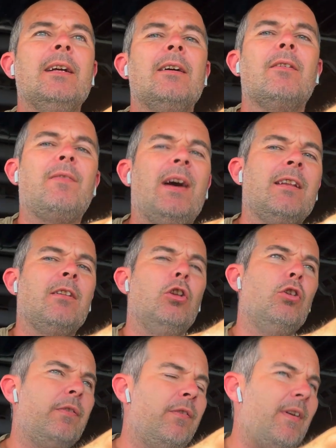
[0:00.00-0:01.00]
Van
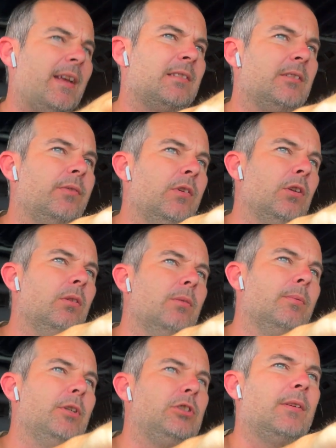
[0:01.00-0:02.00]
Love Festival,
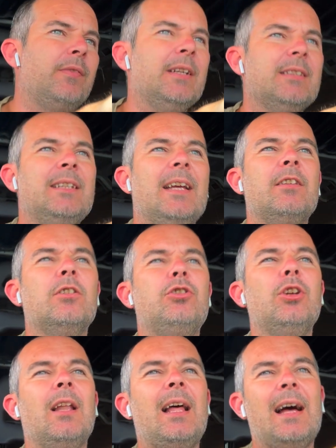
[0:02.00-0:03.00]
which I think is the end of
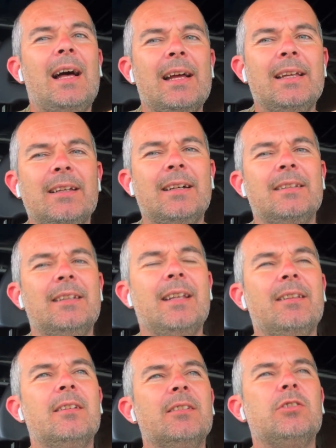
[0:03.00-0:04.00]
July, and
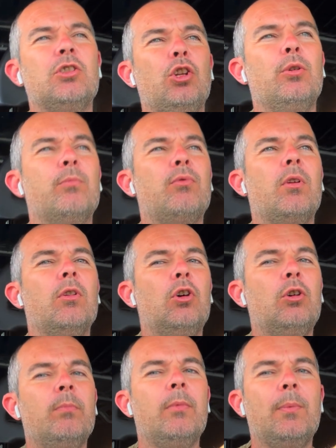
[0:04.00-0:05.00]
then there's Slumber on the
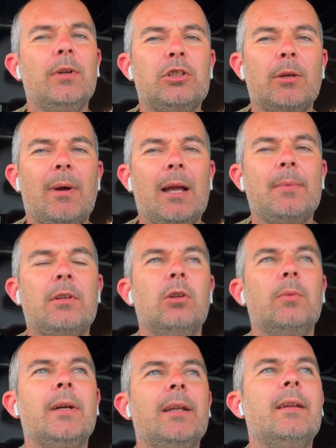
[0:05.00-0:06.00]
Humber, which I might be
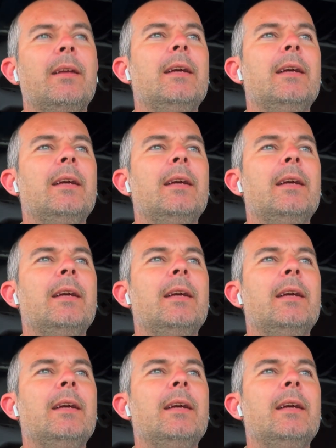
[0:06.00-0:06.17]
doing